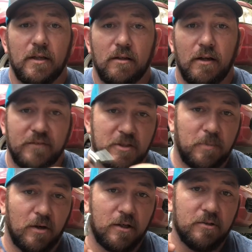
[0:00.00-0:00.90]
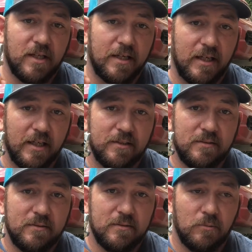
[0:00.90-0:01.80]
If this part goes out again
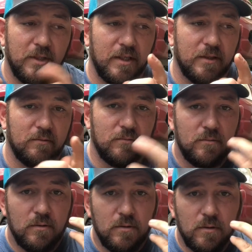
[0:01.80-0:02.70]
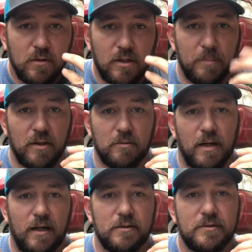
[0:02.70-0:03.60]
within a couple hundred
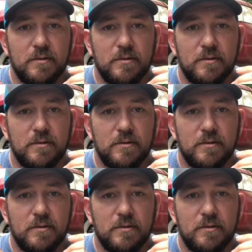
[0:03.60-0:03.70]
miles,